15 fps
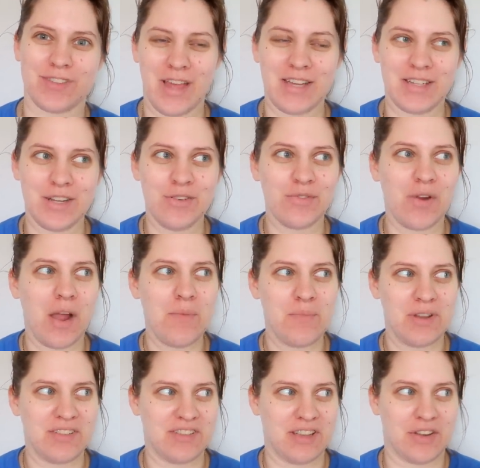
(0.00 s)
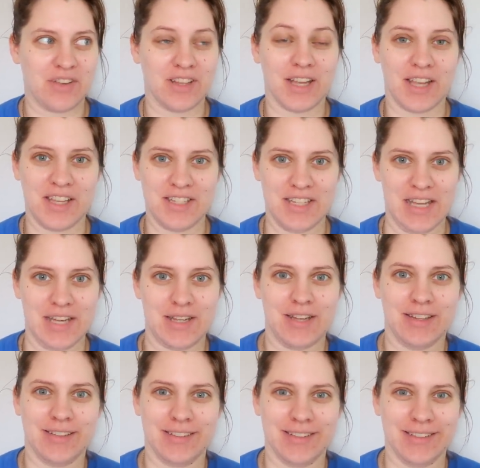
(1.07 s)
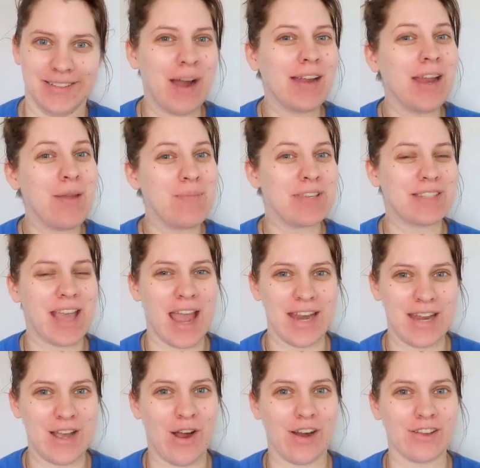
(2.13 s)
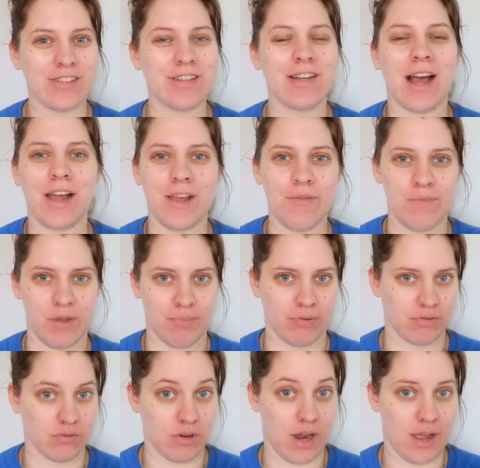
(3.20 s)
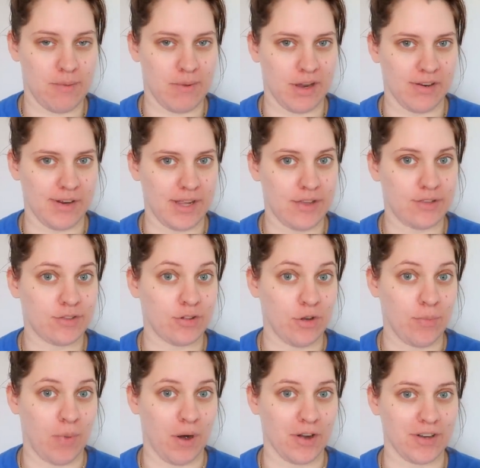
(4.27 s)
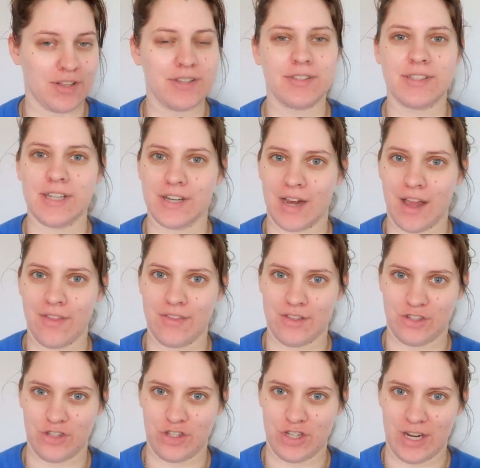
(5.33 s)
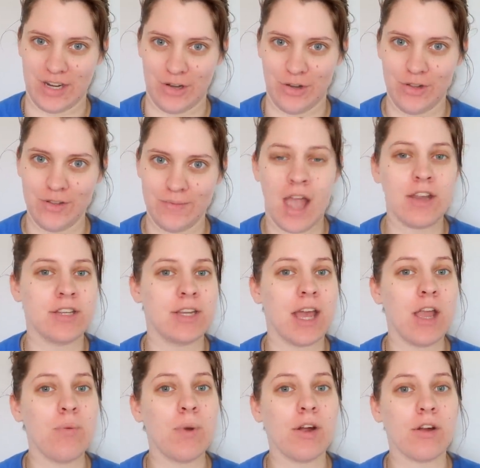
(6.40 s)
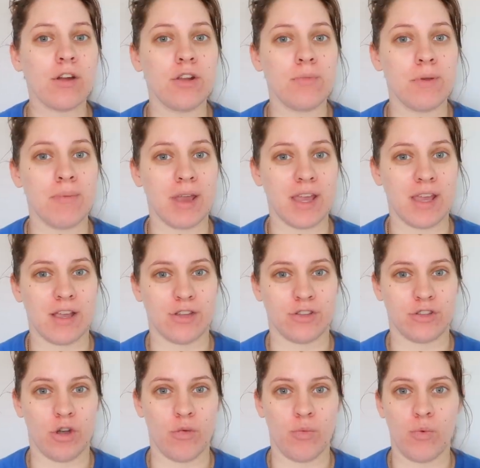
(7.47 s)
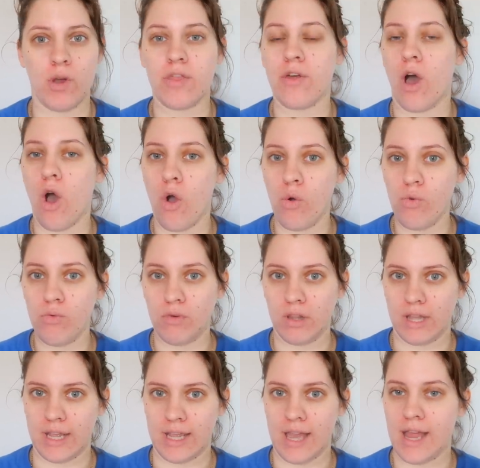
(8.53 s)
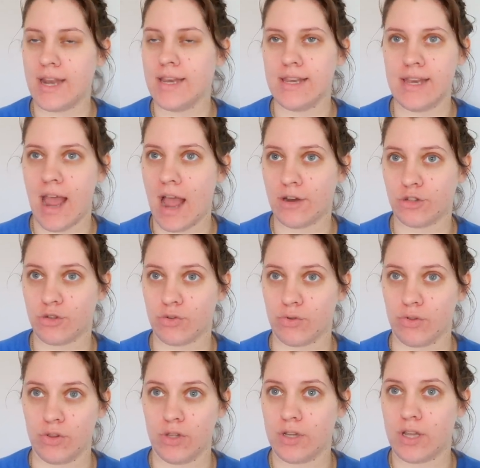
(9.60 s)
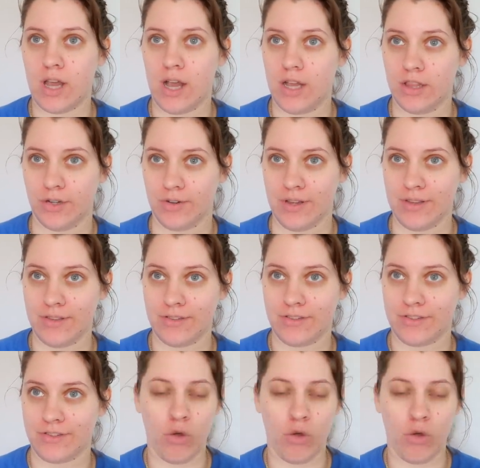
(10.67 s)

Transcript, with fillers: That didn't rhyme, but it sounded like it did. My name is Katie Carson. I am the primary soap artist here at this channel, and today we are going to be making a soap with only natural colorants.